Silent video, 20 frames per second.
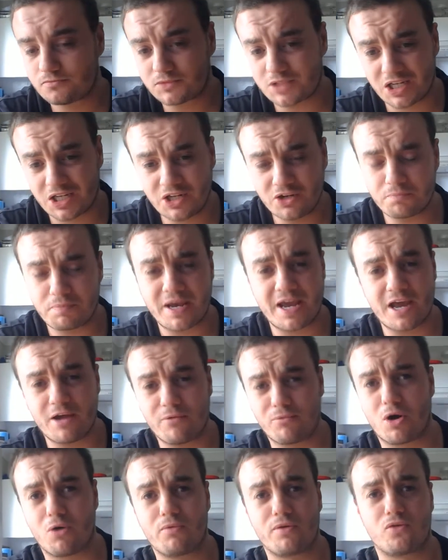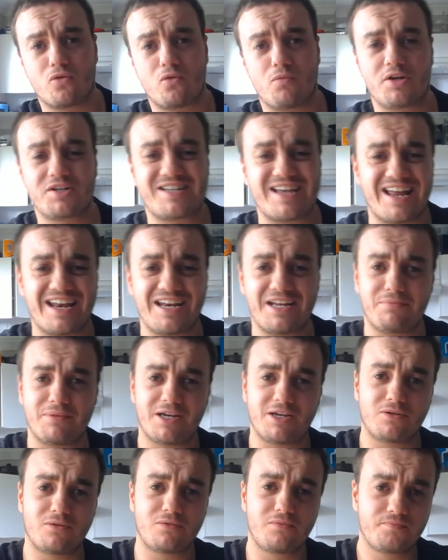It would pair well with almost any
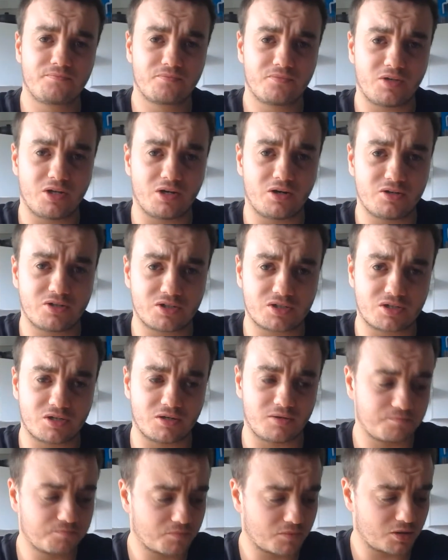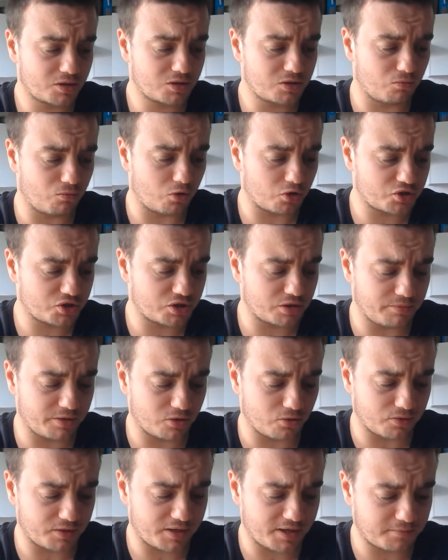meal, you know, just to wash the
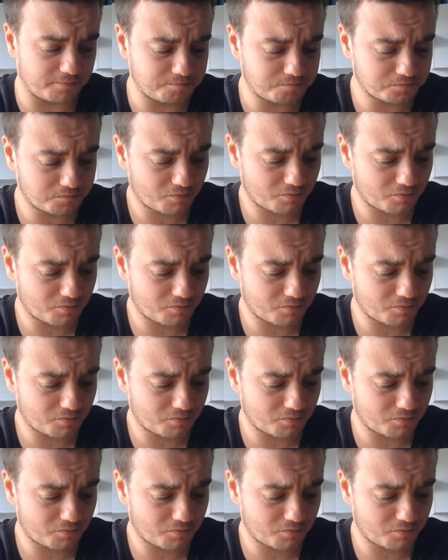meal down.